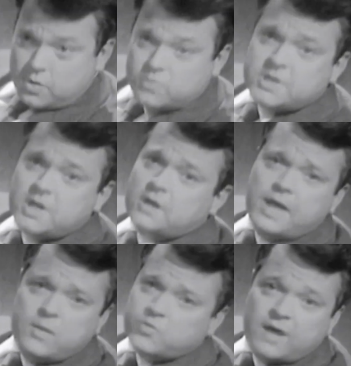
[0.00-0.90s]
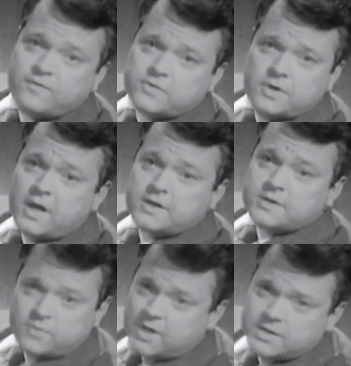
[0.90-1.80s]
hotel named after an actor
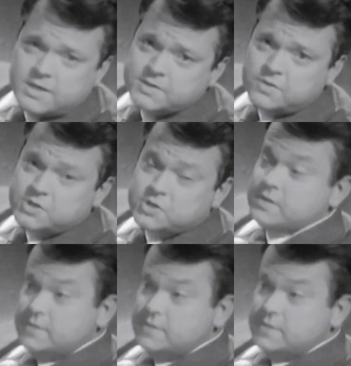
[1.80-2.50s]
right next to each other.